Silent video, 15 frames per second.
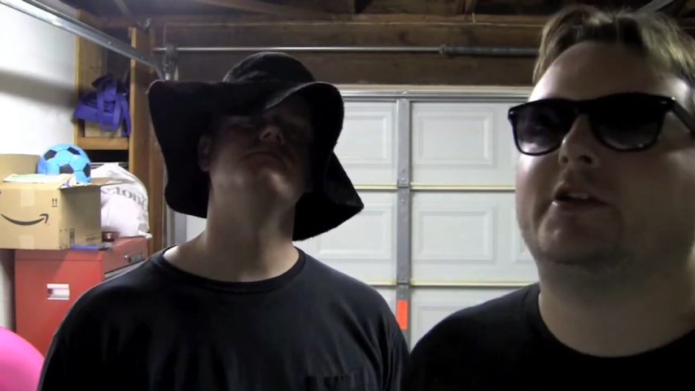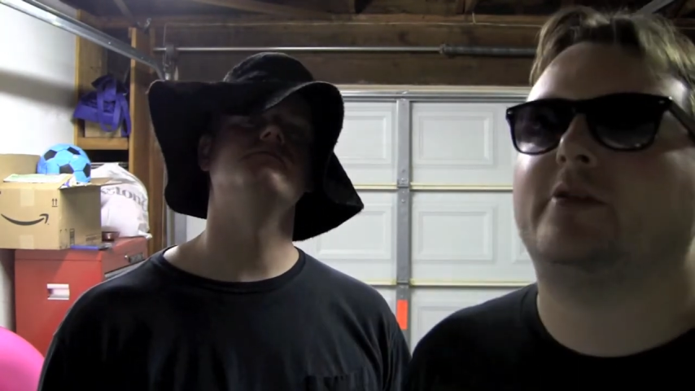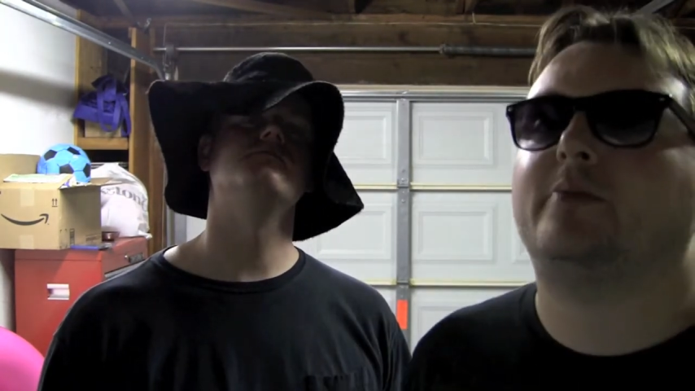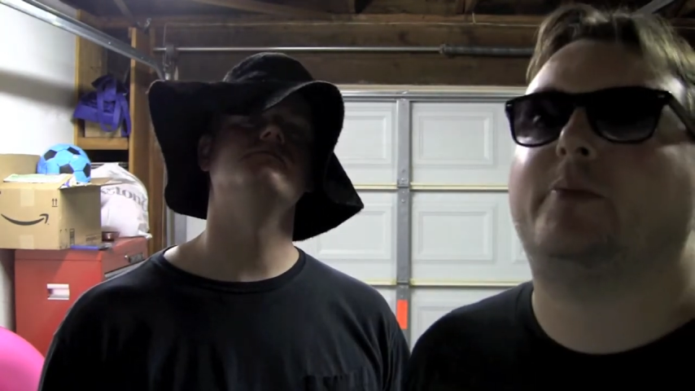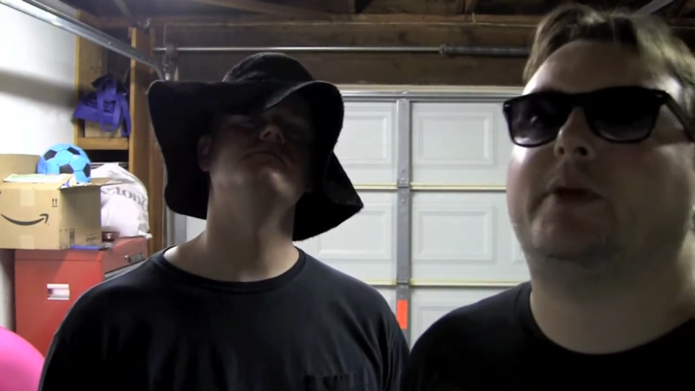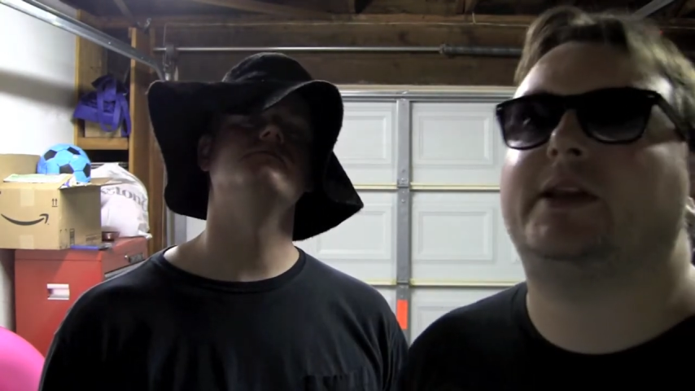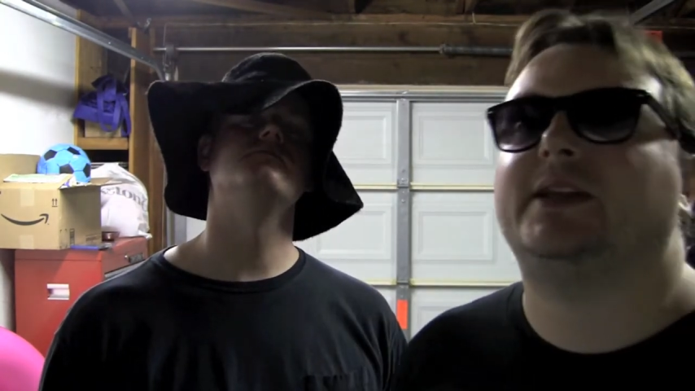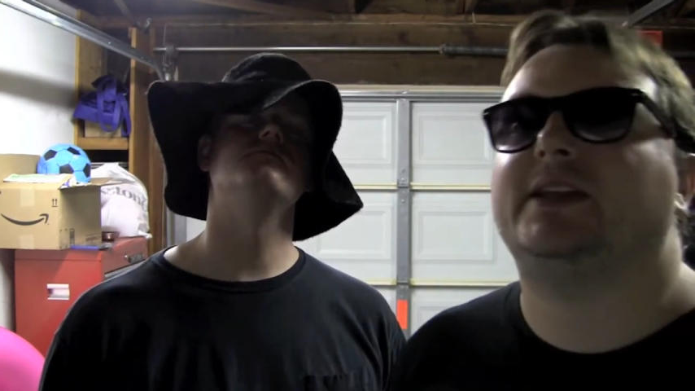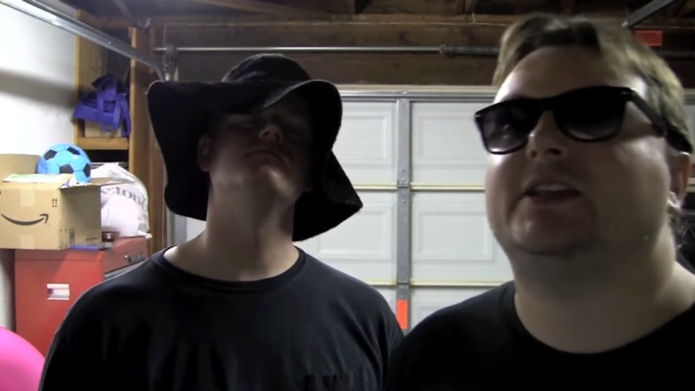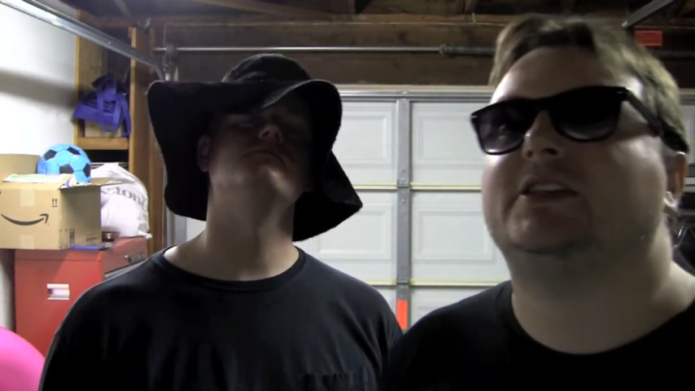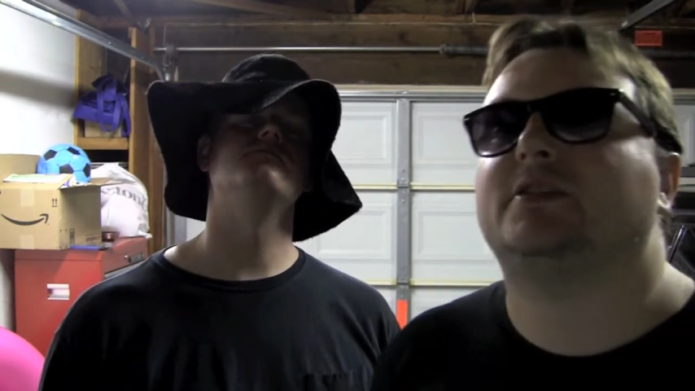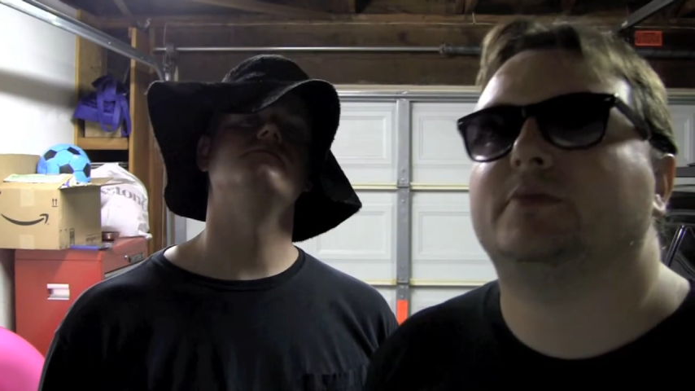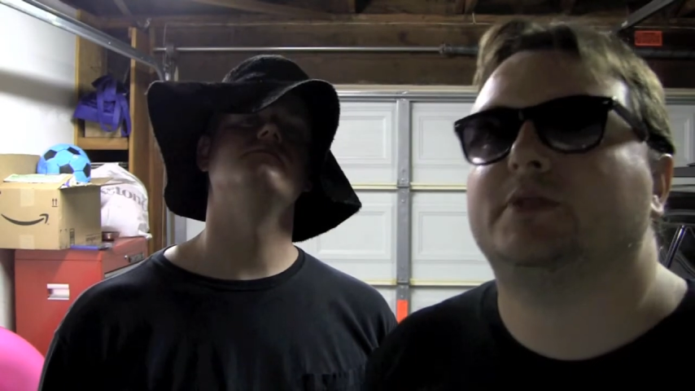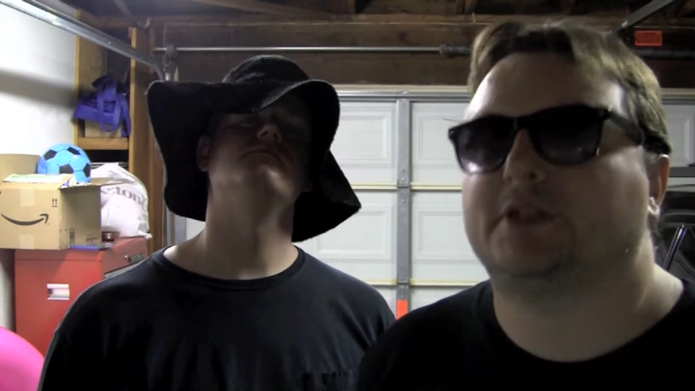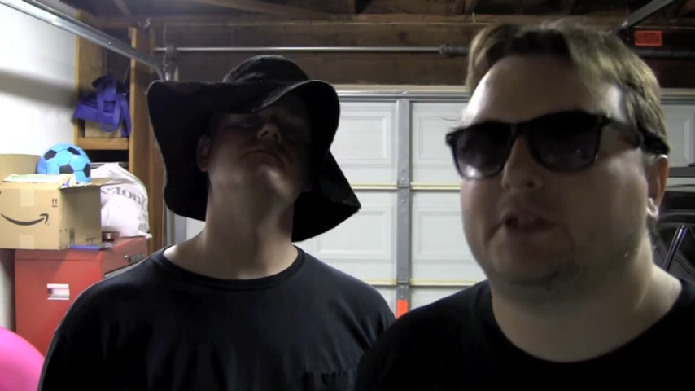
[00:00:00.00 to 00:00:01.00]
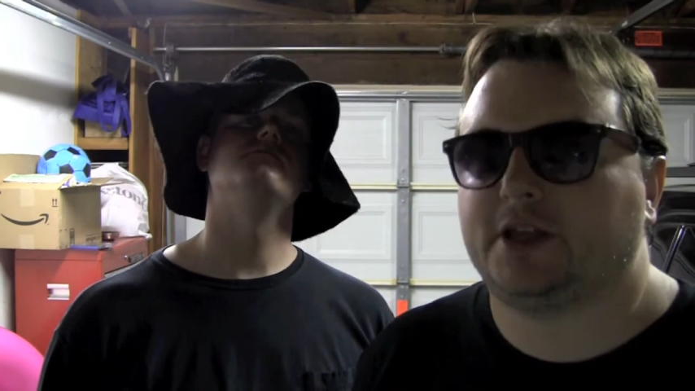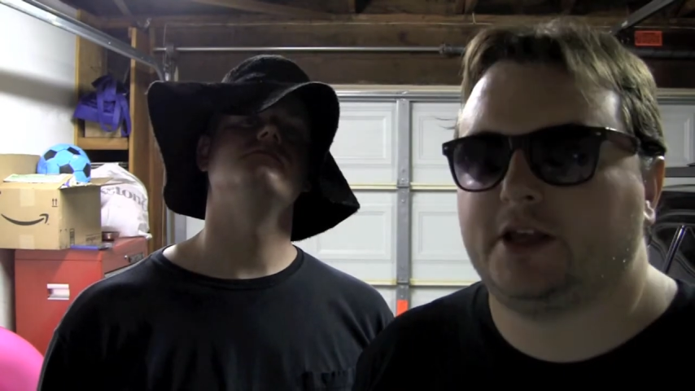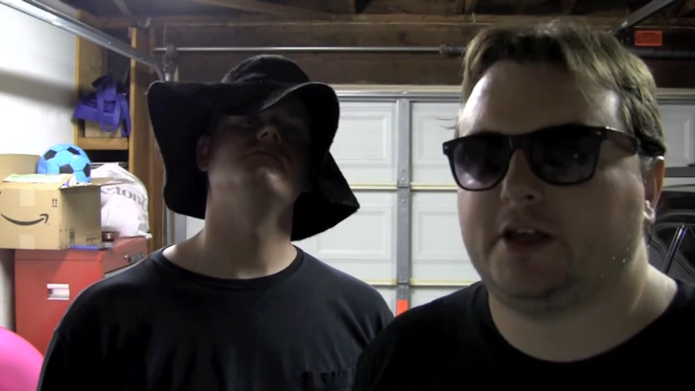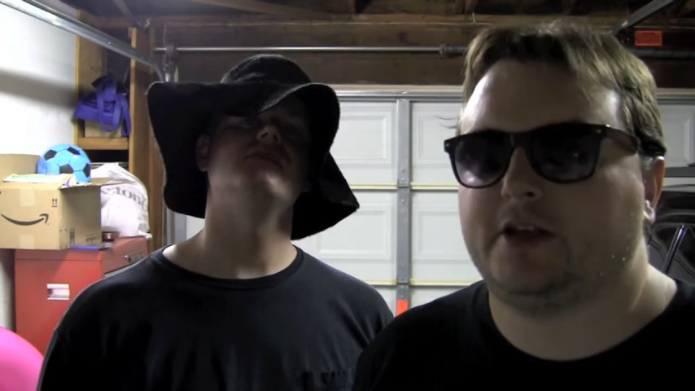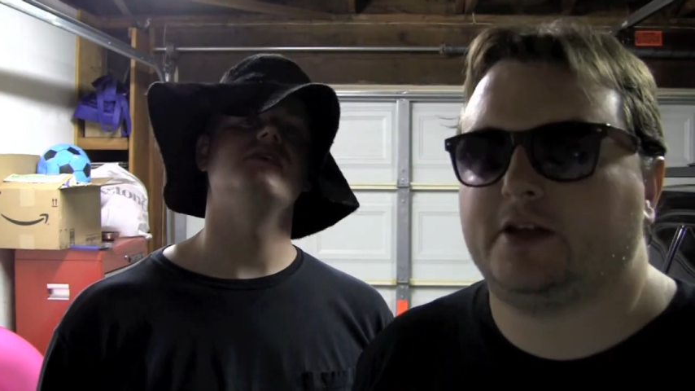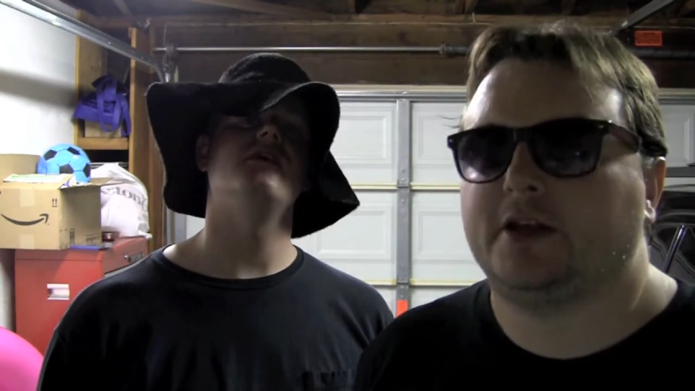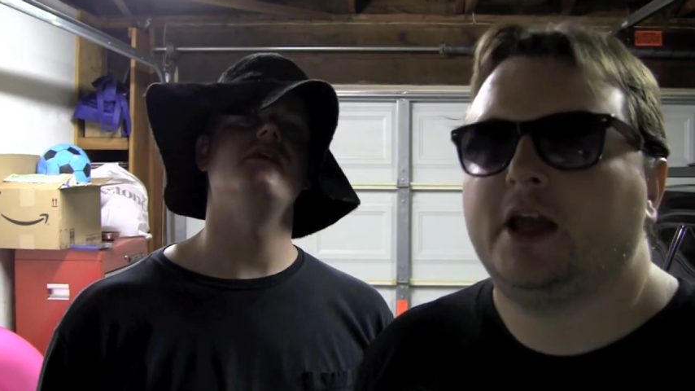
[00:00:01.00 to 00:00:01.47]
but he needs some
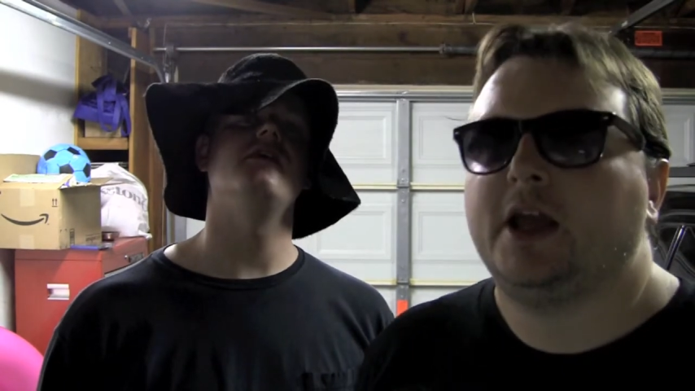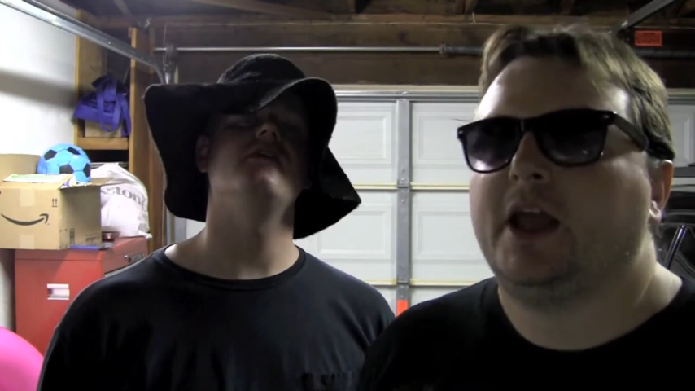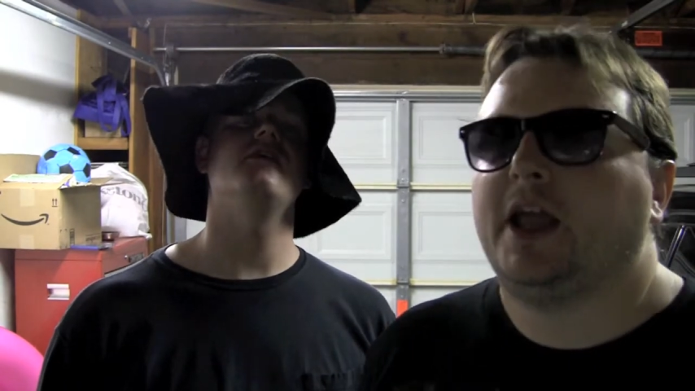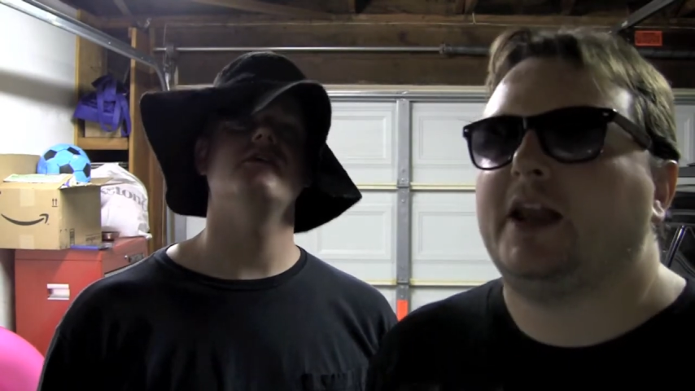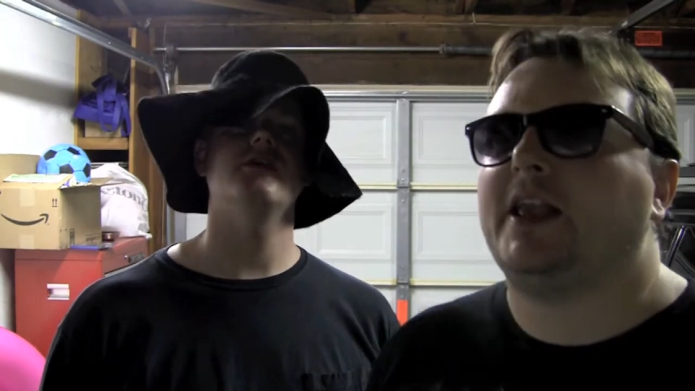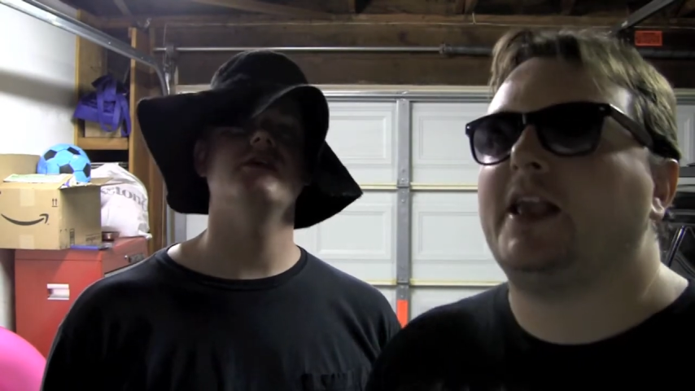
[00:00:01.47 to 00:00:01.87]
skin. Yeah. And